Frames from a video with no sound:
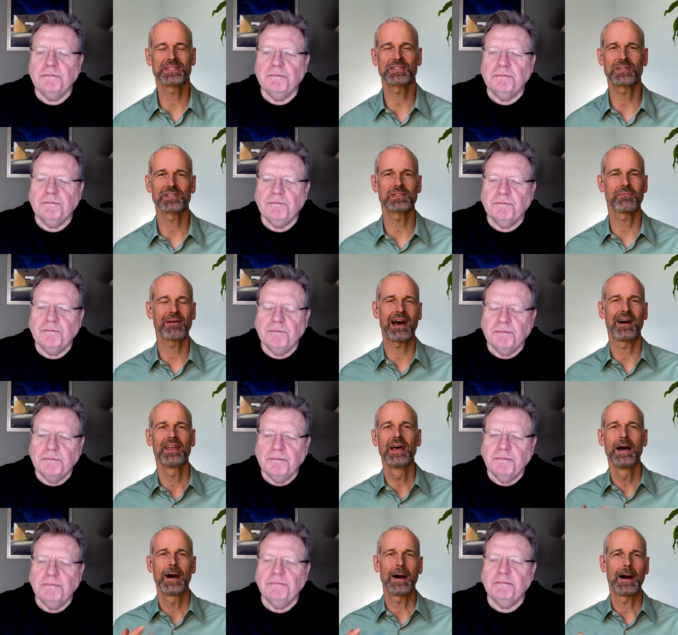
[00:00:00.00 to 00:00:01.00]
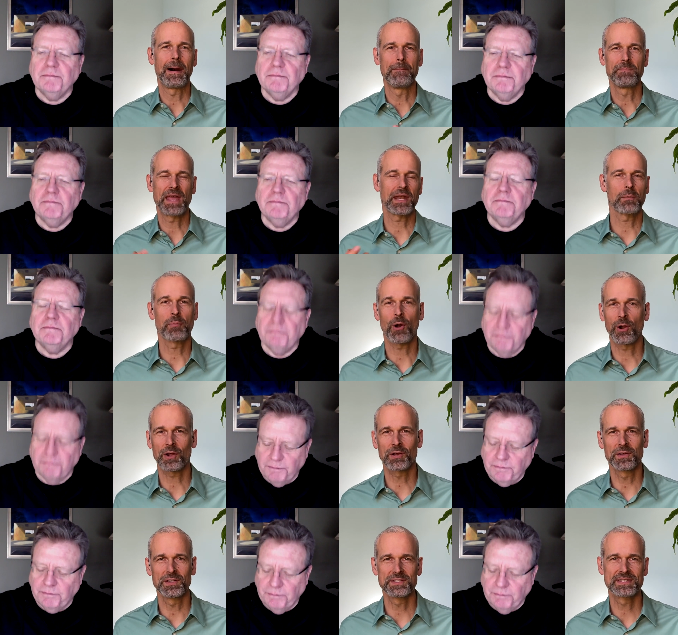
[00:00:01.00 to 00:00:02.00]
Speaker 1: research about um,
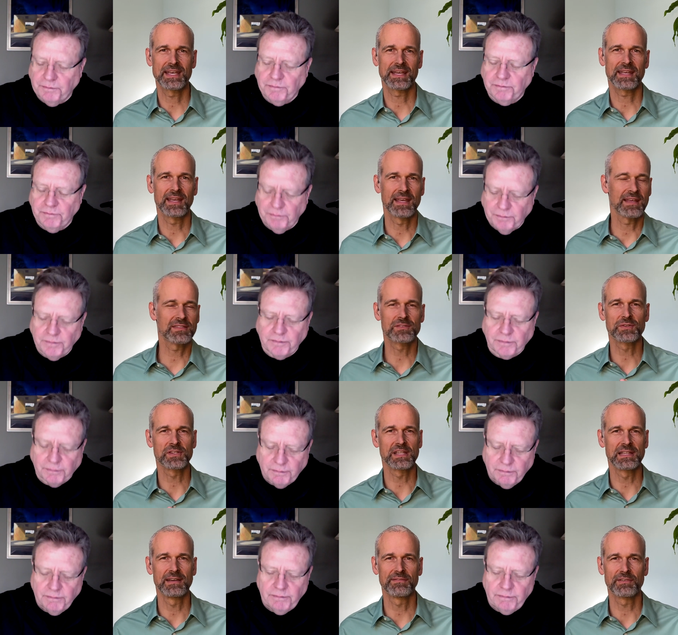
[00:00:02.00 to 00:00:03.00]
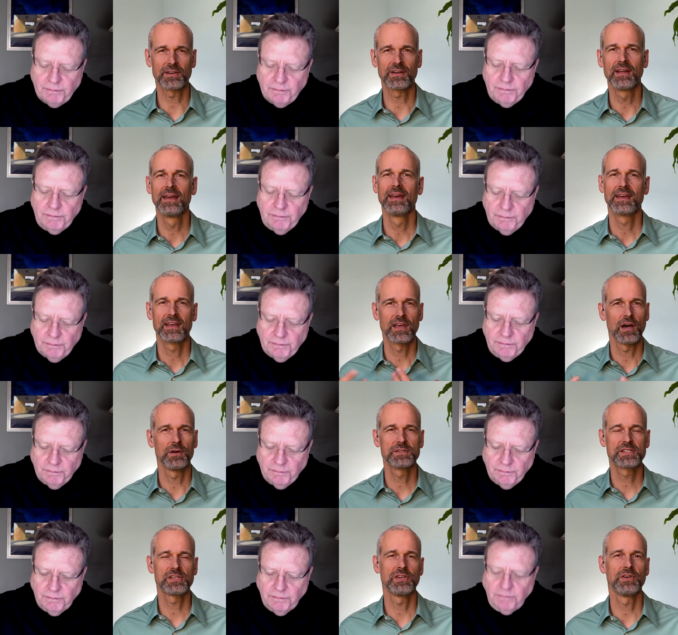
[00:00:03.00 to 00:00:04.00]
nanoparticles that can get through the liver,
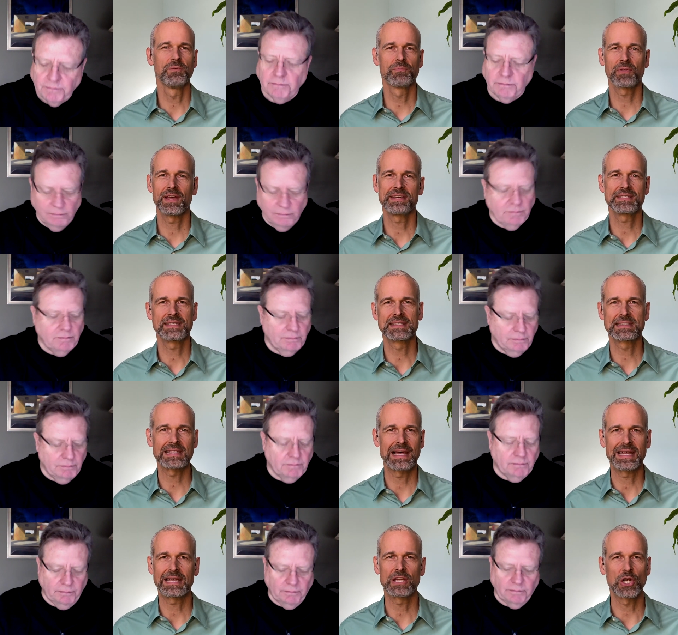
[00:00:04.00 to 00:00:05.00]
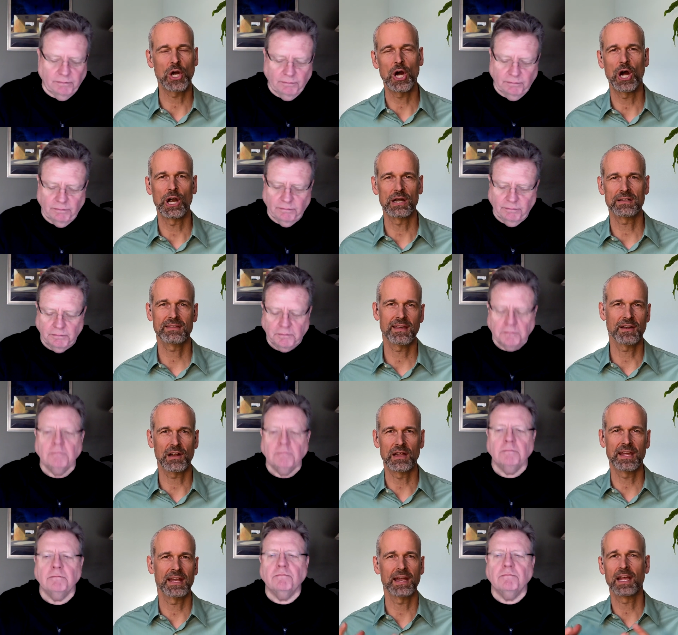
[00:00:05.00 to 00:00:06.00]
go to places like your heart that
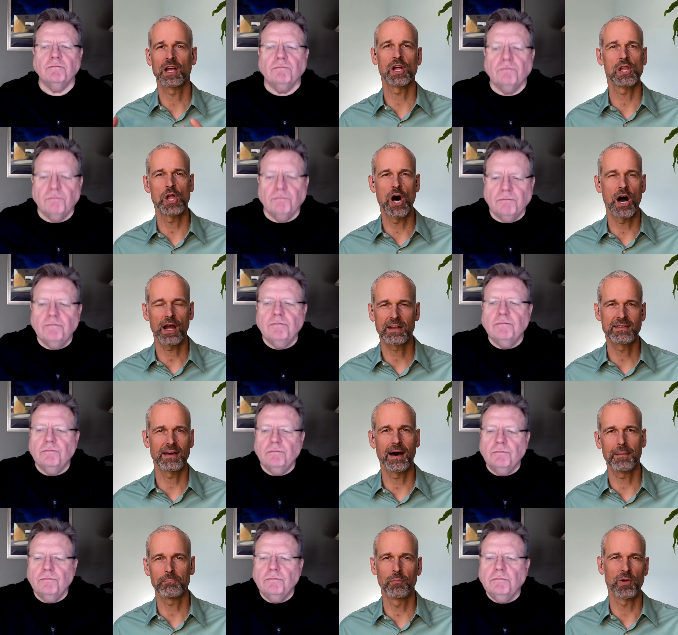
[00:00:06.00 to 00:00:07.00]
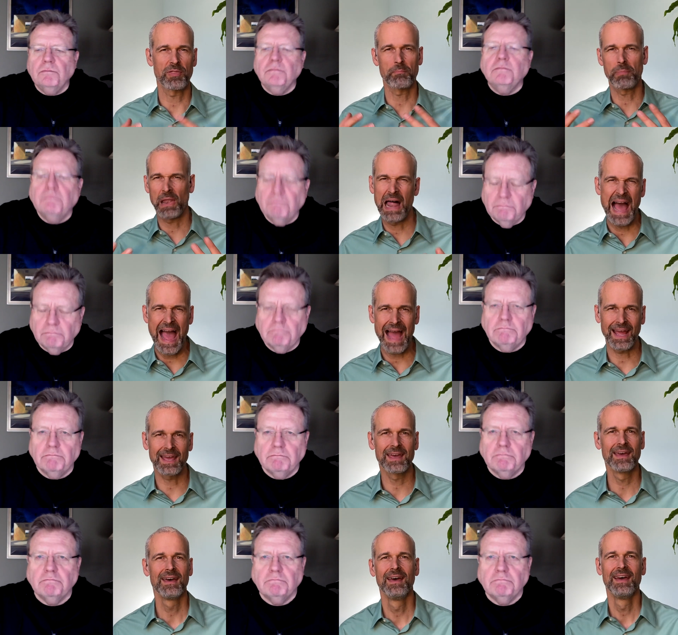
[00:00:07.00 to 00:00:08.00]
are getting clogged up with
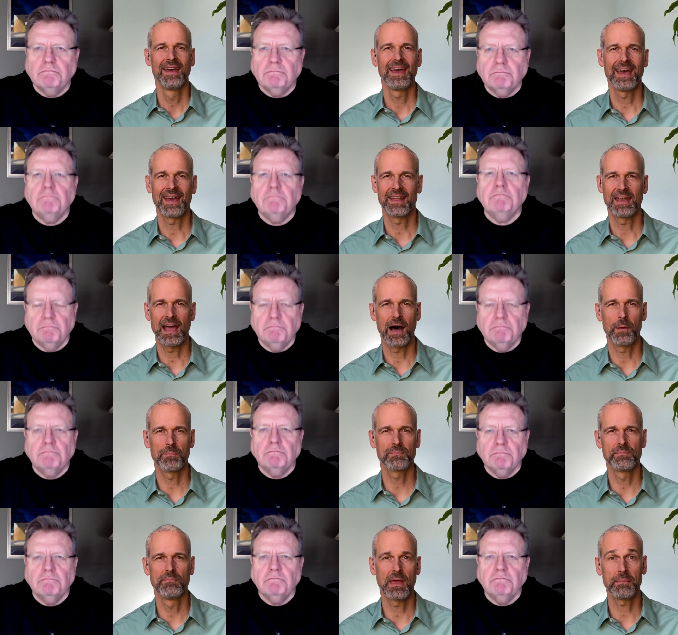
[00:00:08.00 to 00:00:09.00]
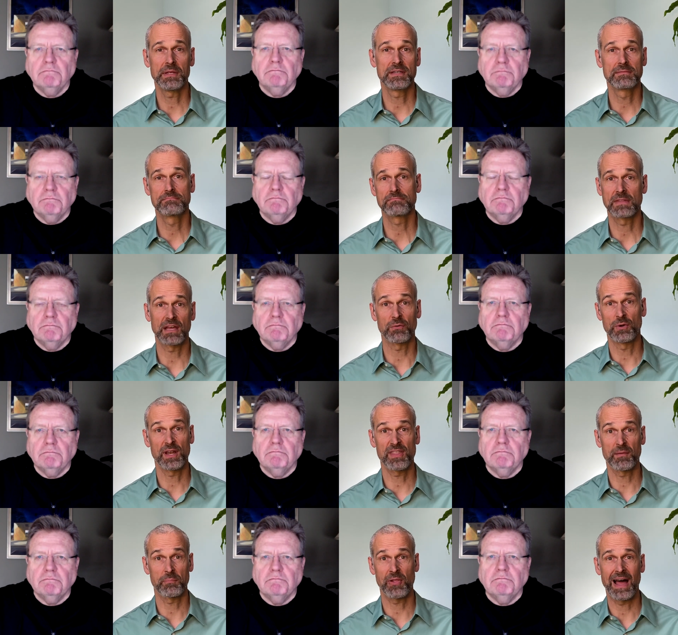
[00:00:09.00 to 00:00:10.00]
plaque, and help maybe get
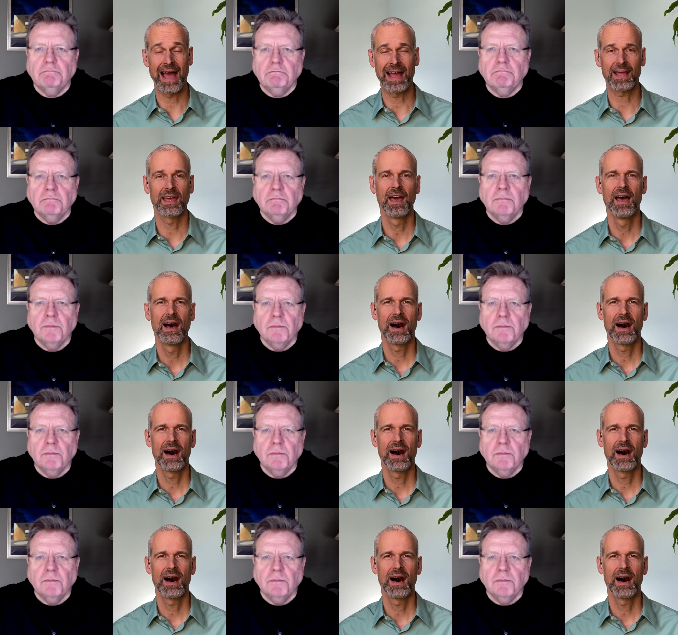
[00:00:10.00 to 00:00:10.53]
rid of the plaque.